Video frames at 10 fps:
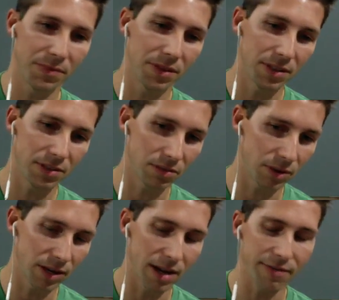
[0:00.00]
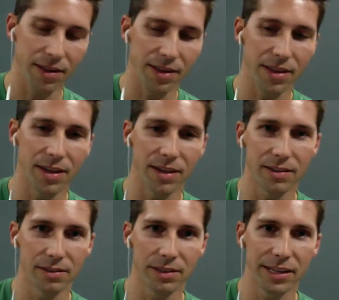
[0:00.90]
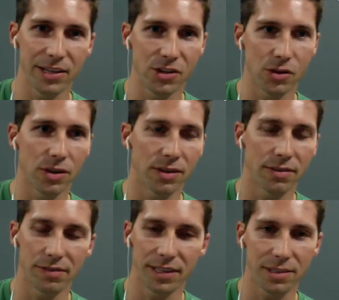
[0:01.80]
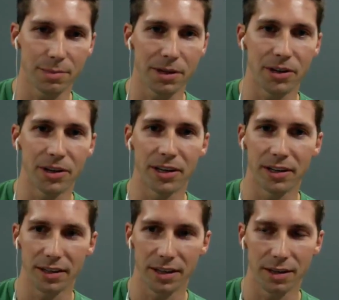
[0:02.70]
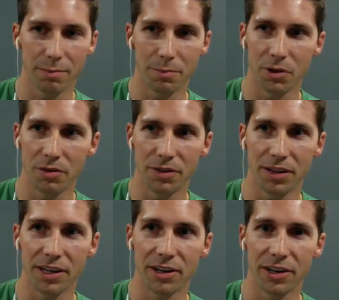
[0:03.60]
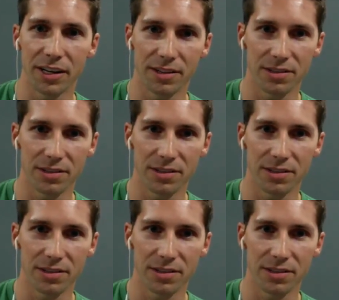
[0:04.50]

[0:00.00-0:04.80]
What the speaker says: just right off on the lake shore of Lake Superior, beautiful area.